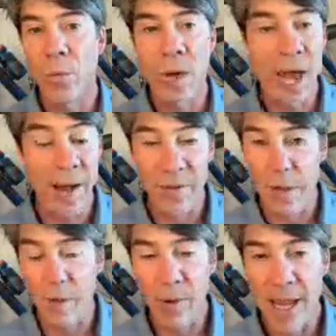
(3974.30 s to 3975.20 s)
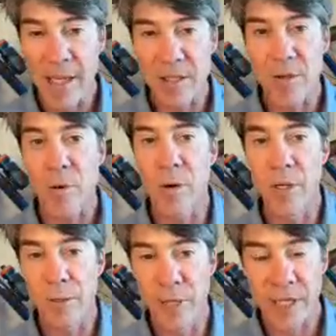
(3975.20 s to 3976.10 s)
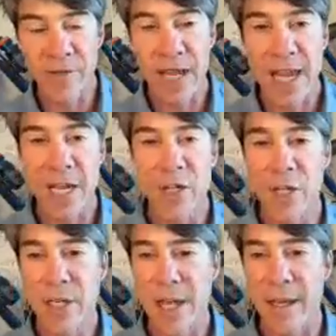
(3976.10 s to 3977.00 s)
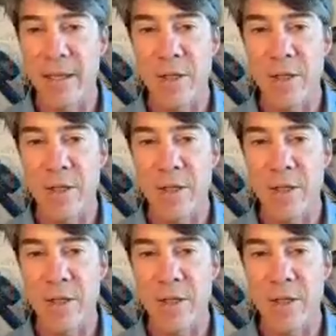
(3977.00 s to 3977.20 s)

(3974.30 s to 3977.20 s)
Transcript: have a race or you need a vacation day,